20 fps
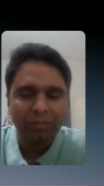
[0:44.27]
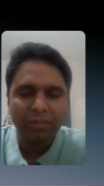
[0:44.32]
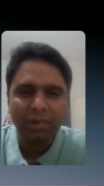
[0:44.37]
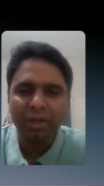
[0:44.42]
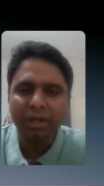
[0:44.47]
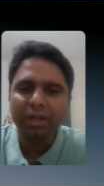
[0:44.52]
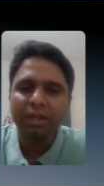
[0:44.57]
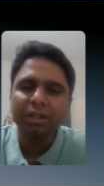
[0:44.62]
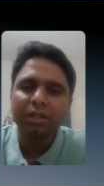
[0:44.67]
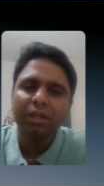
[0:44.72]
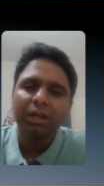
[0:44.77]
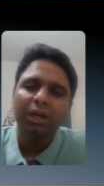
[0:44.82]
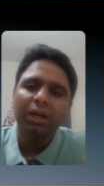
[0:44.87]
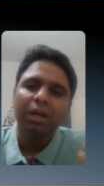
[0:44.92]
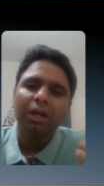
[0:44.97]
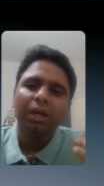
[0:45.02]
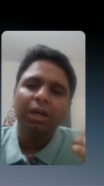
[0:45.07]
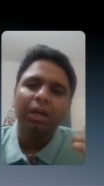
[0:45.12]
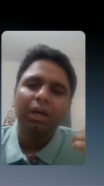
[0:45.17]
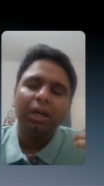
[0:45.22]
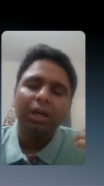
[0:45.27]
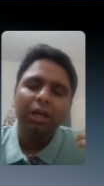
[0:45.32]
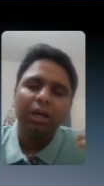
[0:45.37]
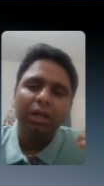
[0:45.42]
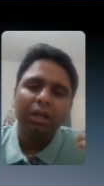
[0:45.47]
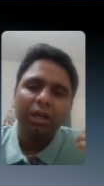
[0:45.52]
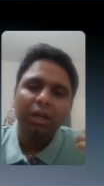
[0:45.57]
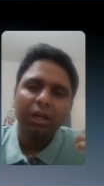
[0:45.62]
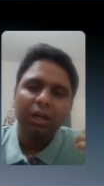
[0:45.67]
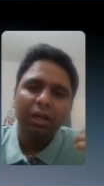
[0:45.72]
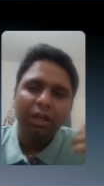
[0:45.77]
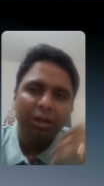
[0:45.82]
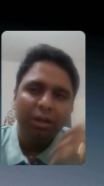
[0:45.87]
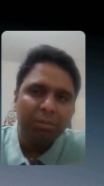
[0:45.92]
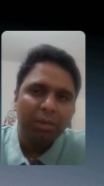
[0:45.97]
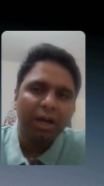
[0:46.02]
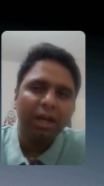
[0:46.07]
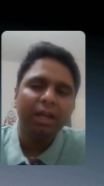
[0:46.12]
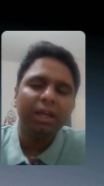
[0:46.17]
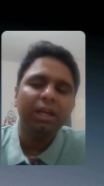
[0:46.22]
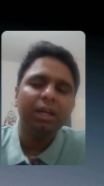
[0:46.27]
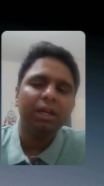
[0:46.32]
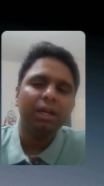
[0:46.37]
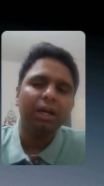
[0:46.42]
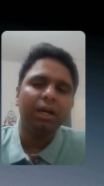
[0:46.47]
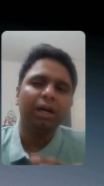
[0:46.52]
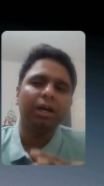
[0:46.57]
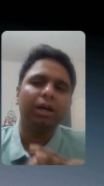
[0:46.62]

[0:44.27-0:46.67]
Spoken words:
right? In my